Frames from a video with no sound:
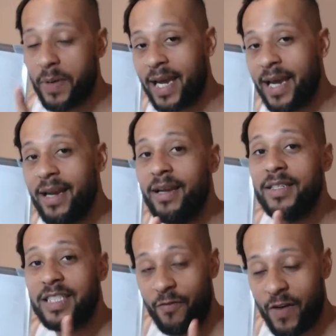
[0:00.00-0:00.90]
begin
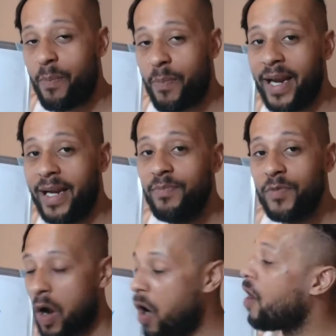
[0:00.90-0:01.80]
developing
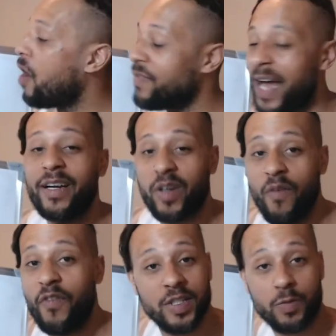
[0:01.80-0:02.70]
on that
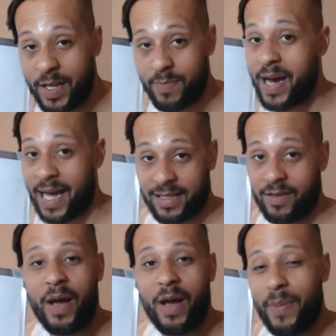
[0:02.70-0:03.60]
confidence with maths,
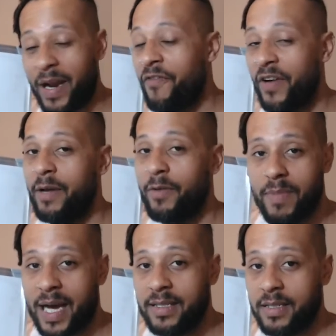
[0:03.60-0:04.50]
on that better feeling with
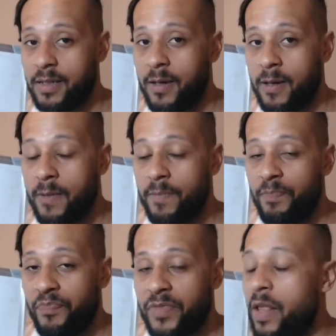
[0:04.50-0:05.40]
maths.
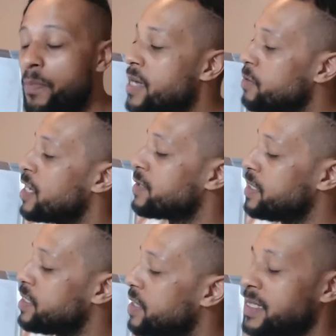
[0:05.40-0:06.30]
Now, the person who asked me
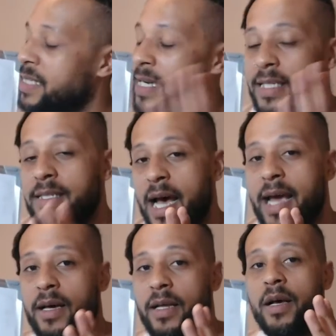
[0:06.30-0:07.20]
to do this, they did say
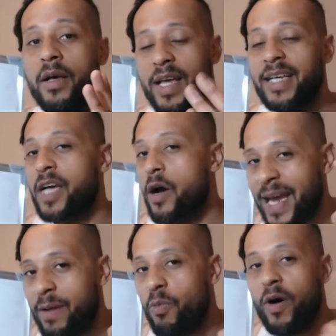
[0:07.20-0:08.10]
that things go
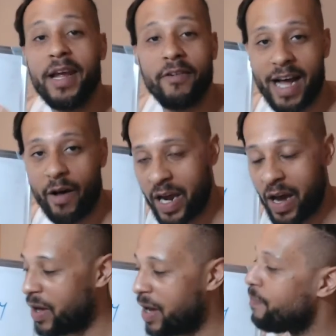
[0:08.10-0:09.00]
in one ear and out the
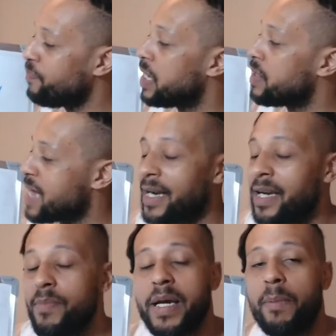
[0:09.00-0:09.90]
other. That
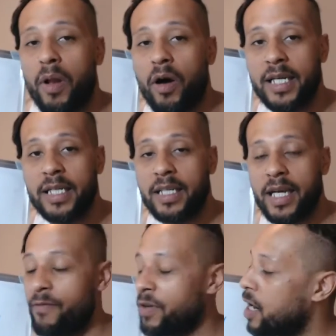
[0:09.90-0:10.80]
can be a blockage
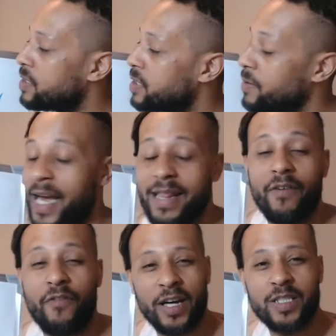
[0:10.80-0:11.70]
in regards to, again,
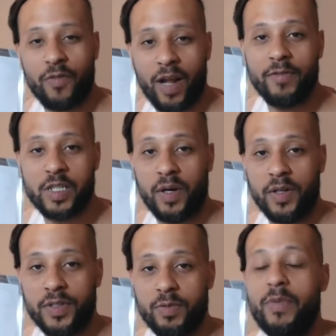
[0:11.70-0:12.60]
that fight or flight
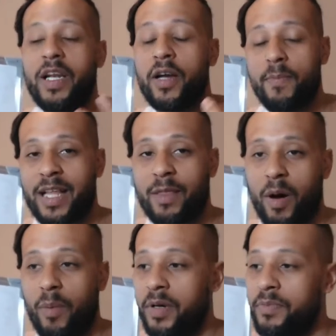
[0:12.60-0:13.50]
response. When we look at math
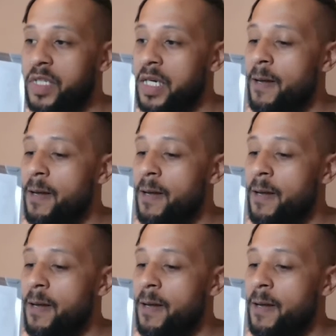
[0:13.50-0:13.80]
problems,